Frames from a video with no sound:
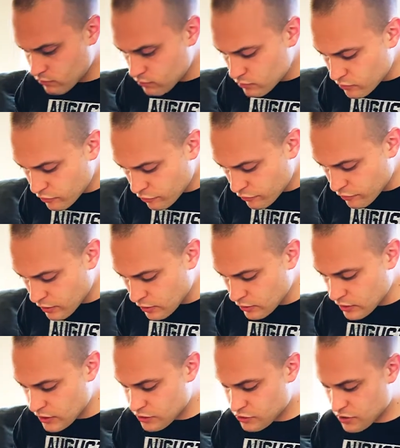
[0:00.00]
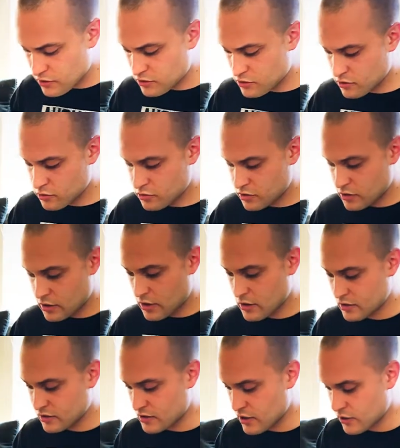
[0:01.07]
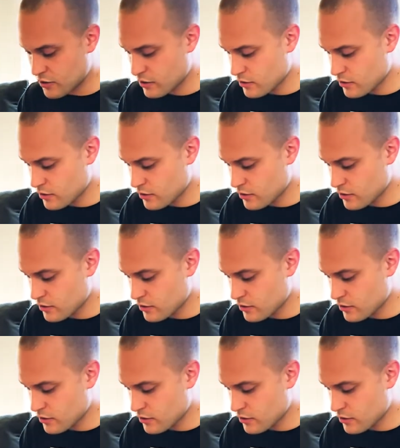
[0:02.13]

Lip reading: fairly translucent in the center.